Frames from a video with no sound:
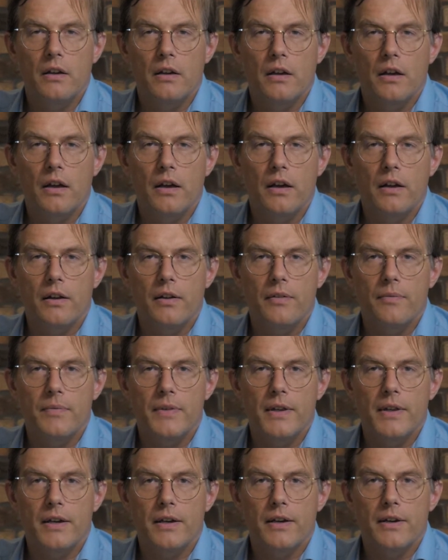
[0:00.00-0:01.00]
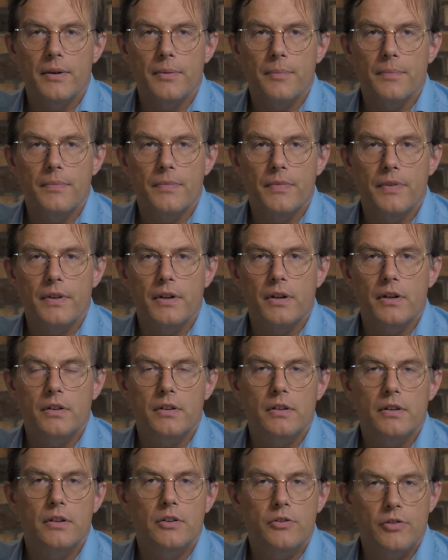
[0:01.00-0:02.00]

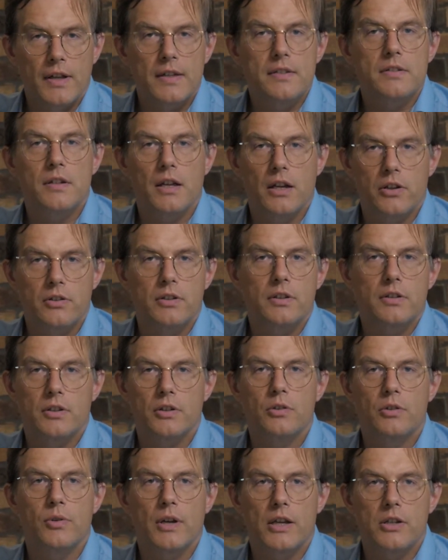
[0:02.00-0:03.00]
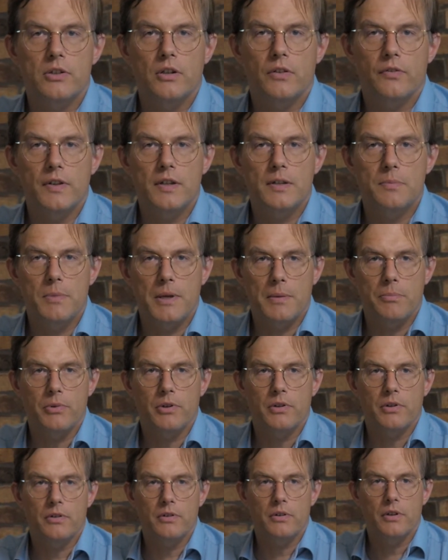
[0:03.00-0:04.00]
the transnational situation of these
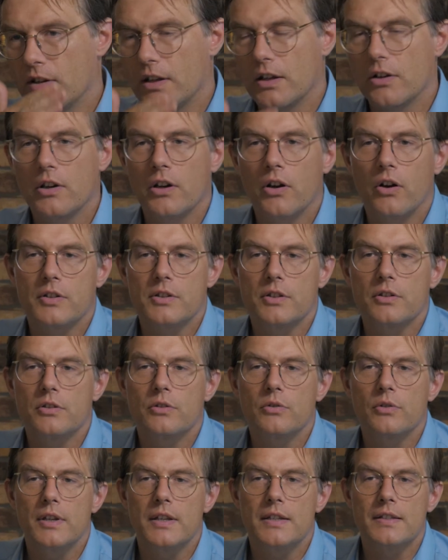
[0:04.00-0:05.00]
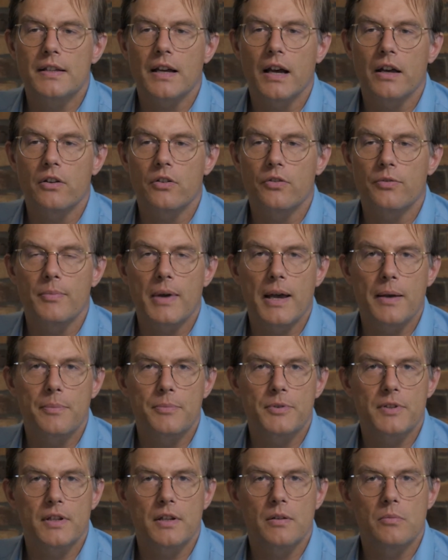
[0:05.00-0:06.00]
people. You can also do these kind of
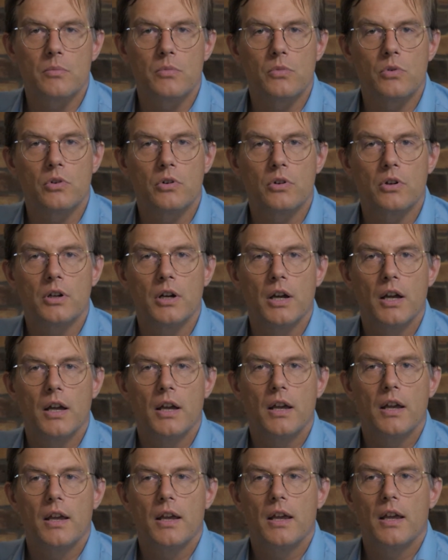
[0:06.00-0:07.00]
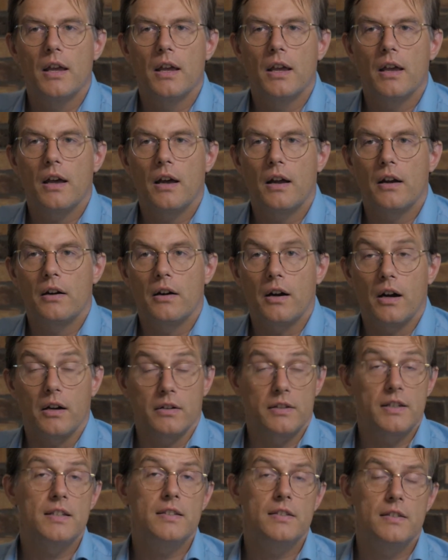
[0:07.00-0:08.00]
maps in a more
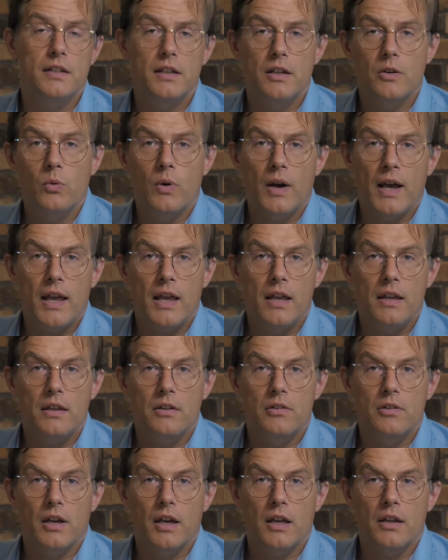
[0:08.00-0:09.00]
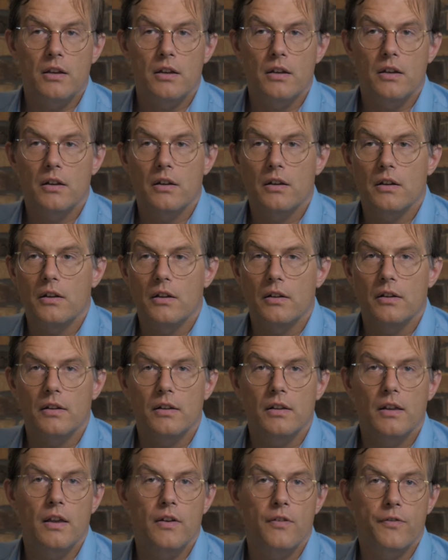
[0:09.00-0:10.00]
artistic way. You can
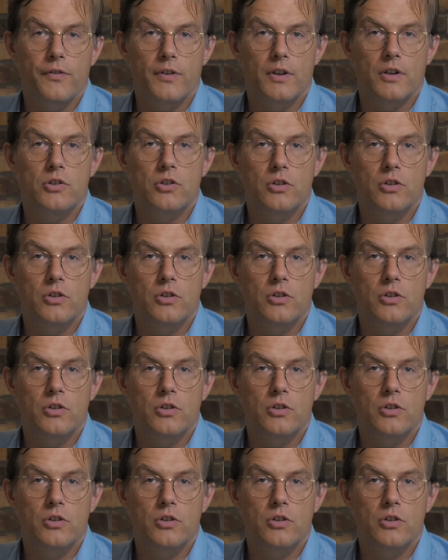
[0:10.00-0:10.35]
give the